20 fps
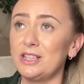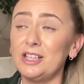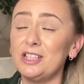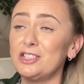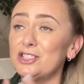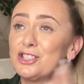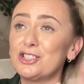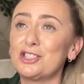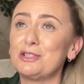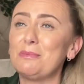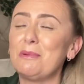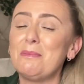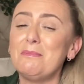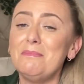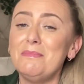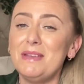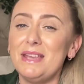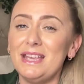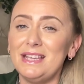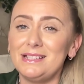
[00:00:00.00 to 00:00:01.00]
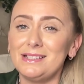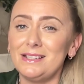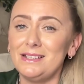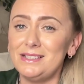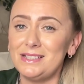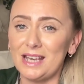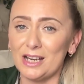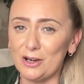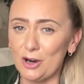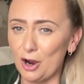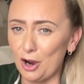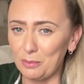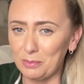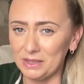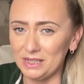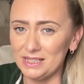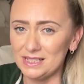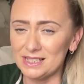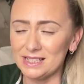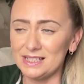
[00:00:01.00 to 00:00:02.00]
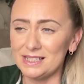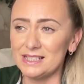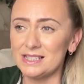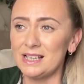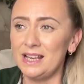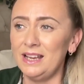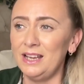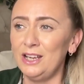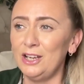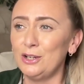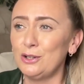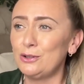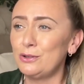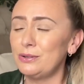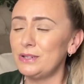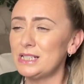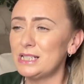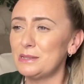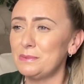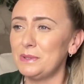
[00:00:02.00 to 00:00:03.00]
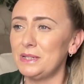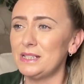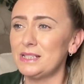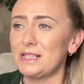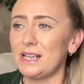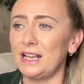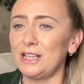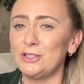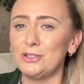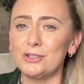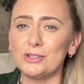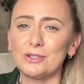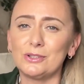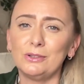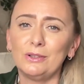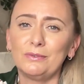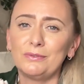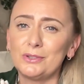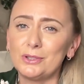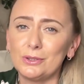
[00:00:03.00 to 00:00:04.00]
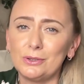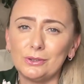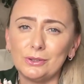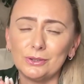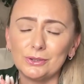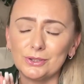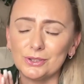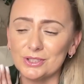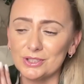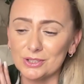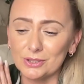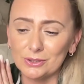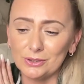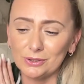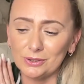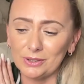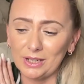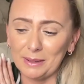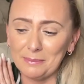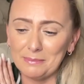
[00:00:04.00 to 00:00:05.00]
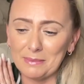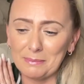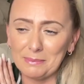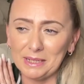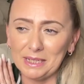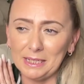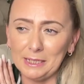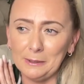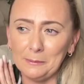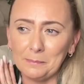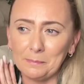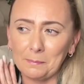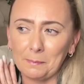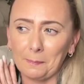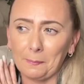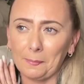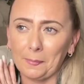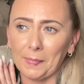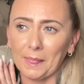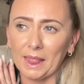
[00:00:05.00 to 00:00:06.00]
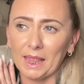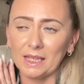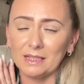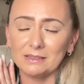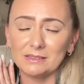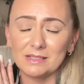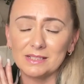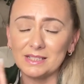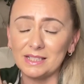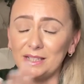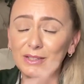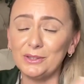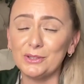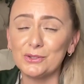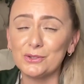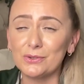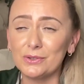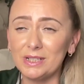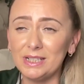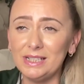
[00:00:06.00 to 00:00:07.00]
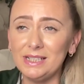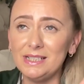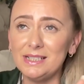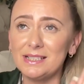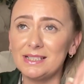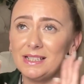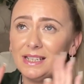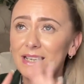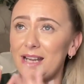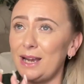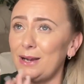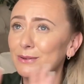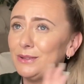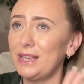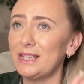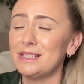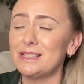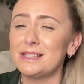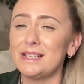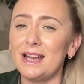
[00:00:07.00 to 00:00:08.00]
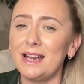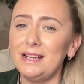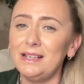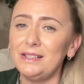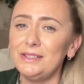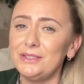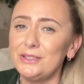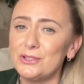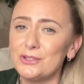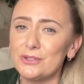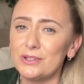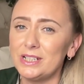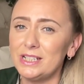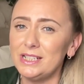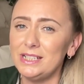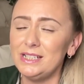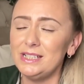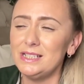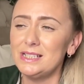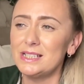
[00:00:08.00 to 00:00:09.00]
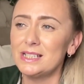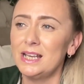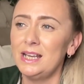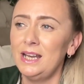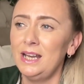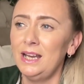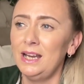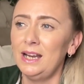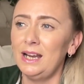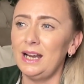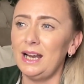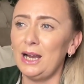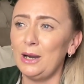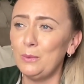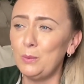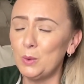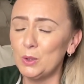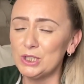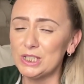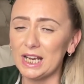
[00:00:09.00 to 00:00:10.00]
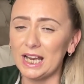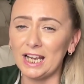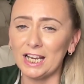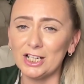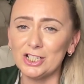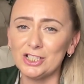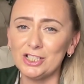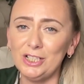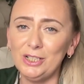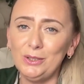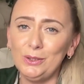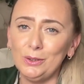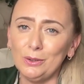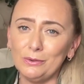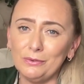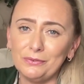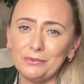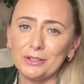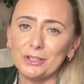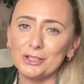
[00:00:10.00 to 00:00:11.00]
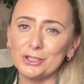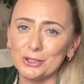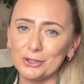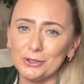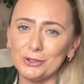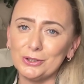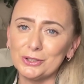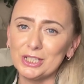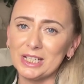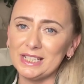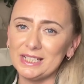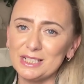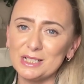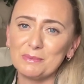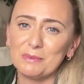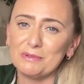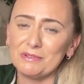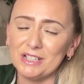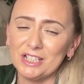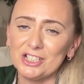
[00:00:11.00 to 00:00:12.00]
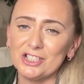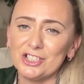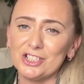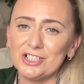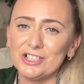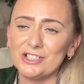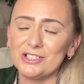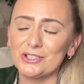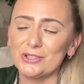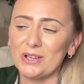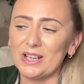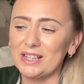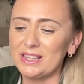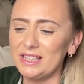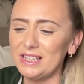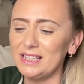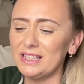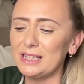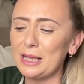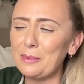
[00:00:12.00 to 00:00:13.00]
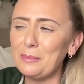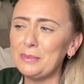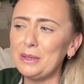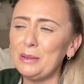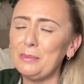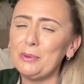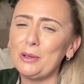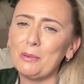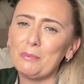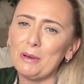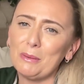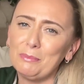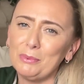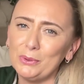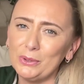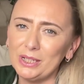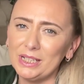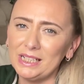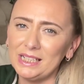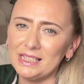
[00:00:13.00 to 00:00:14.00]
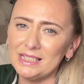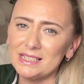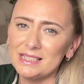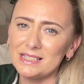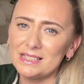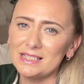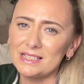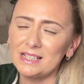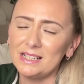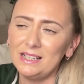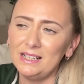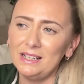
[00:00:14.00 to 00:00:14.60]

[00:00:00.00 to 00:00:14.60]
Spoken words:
just some amazing decor pieces. Christmas, I'd just love to go and maybe see the trees, see how they're styling the trees. I would actually love to go to Inspirations. So I think that may be on my bucket list.